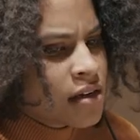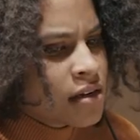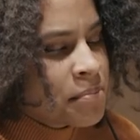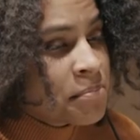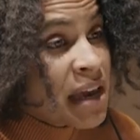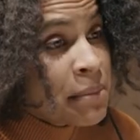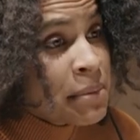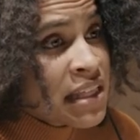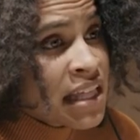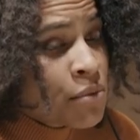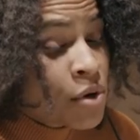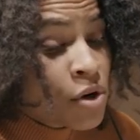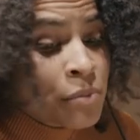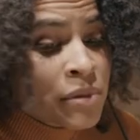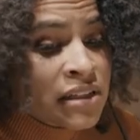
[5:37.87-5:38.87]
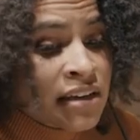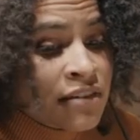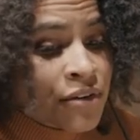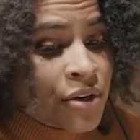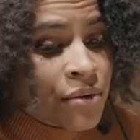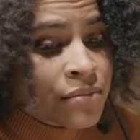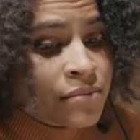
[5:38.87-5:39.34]
Maybe they will believe
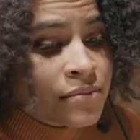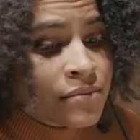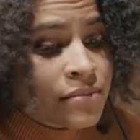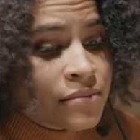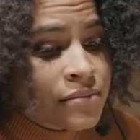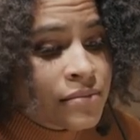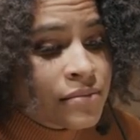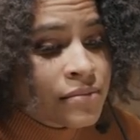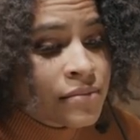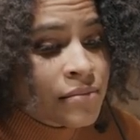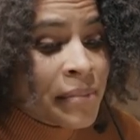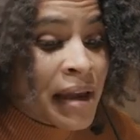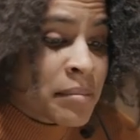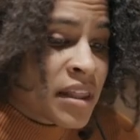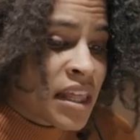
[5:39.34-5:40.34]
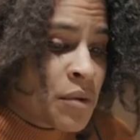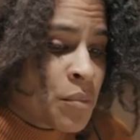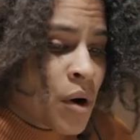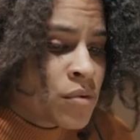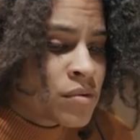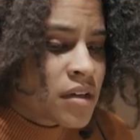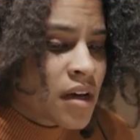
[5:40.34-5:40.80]
you. Maybe they
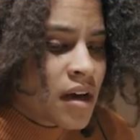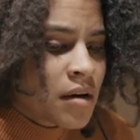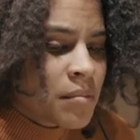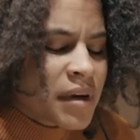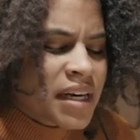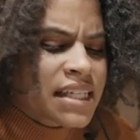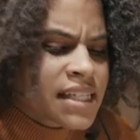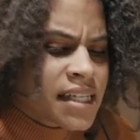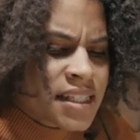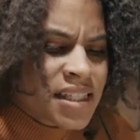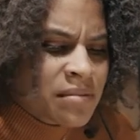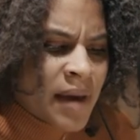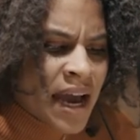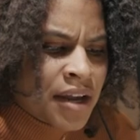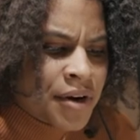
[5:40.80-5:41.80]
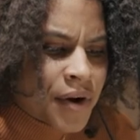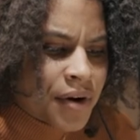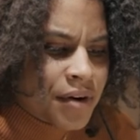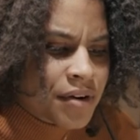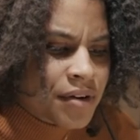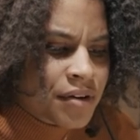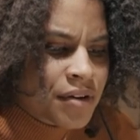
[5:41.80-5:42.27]
won't, but it doesn't matter.
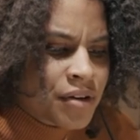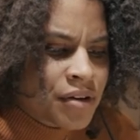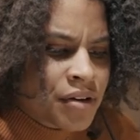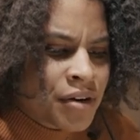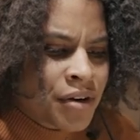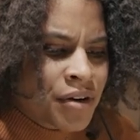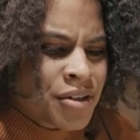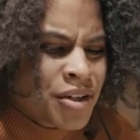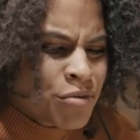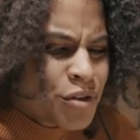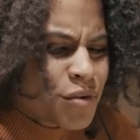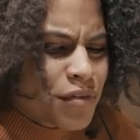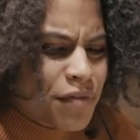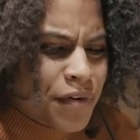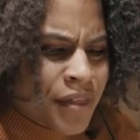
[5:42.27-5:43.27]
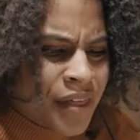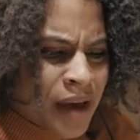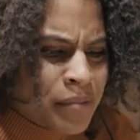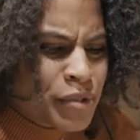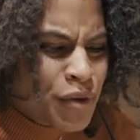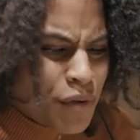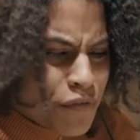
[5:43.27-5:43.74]
Don't do it for
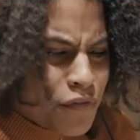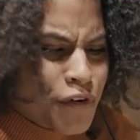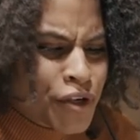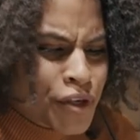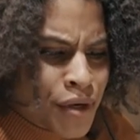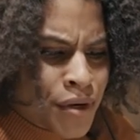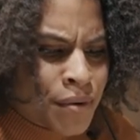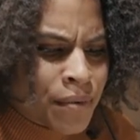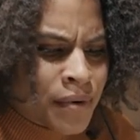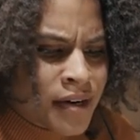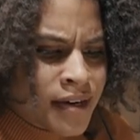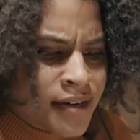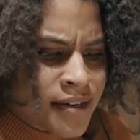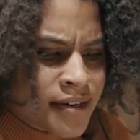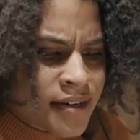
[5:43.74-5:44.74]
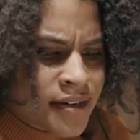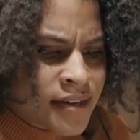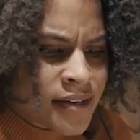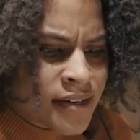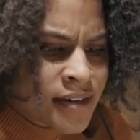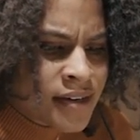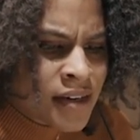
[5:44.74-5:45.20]
them, do it for you.
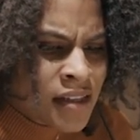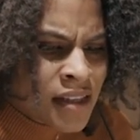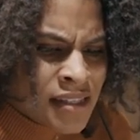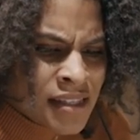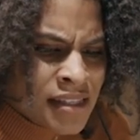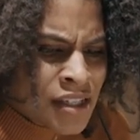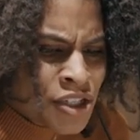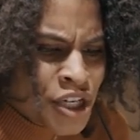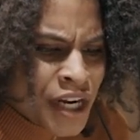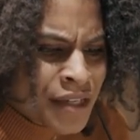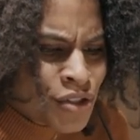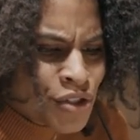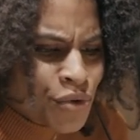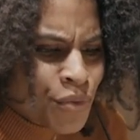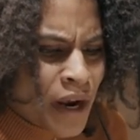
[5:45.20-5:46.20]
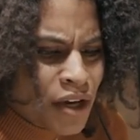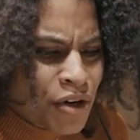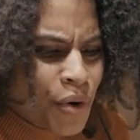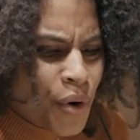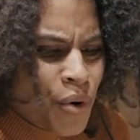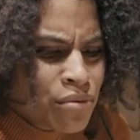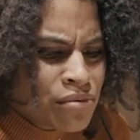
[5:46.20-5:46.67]
This is a chance to write
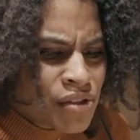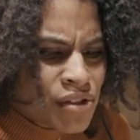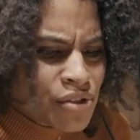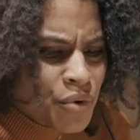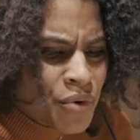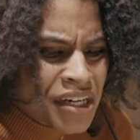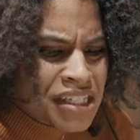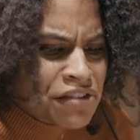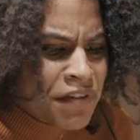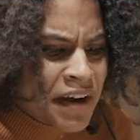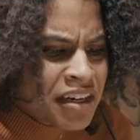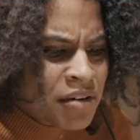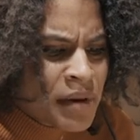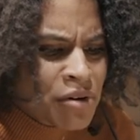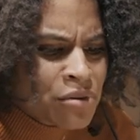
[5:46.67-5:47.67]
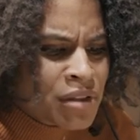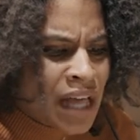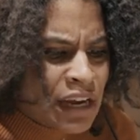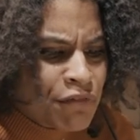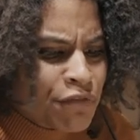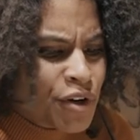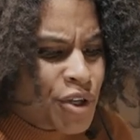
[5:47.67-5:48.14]
your own story, to find a better
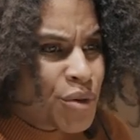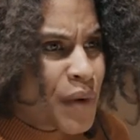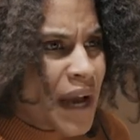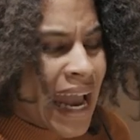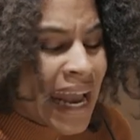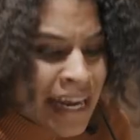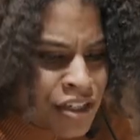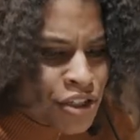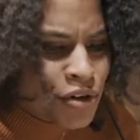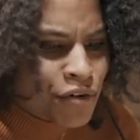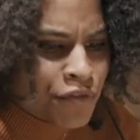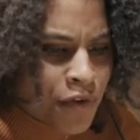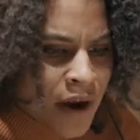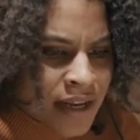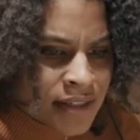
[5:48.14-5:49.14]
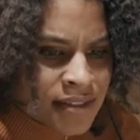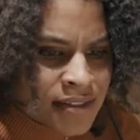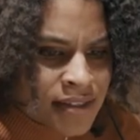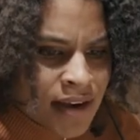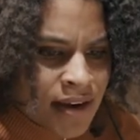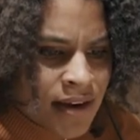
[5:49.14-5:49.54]
life for you and your friends.